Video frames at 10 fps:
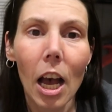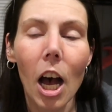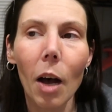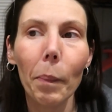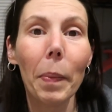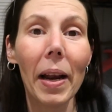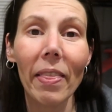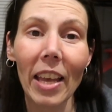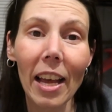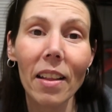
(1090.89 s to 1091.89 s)
But
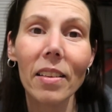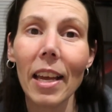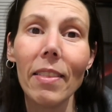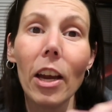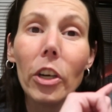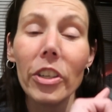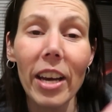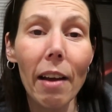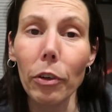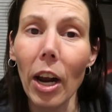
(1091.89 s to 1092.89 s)
at the end of the day, they are
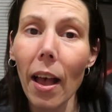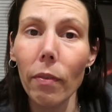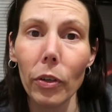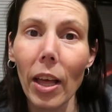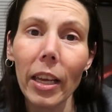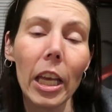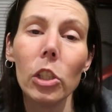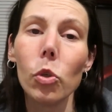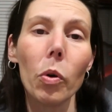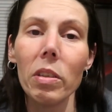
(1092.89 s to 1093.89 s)
never, ever, that
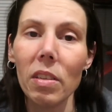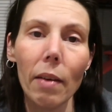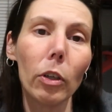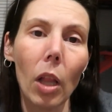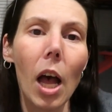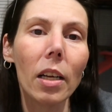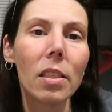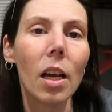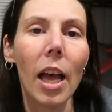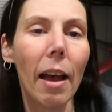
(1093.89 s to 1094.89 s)
cage door is never
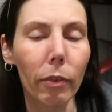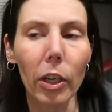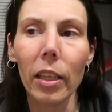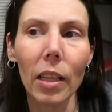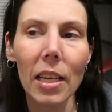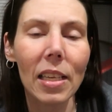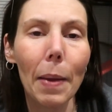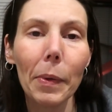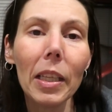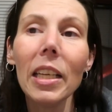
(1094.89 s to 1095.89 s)
locked, ever, unless
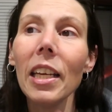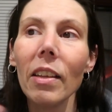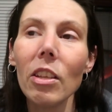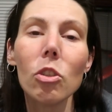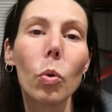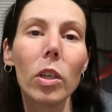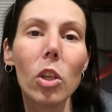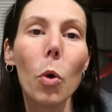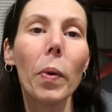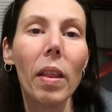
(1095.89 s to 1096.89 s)
I'm cleaning and this door is
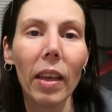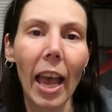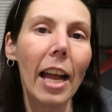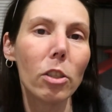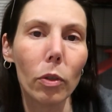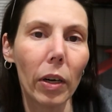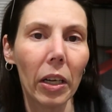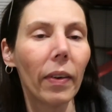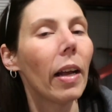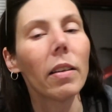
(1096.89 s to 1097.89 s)
open and the cats are
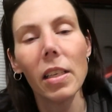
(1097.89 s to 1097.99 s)
running around.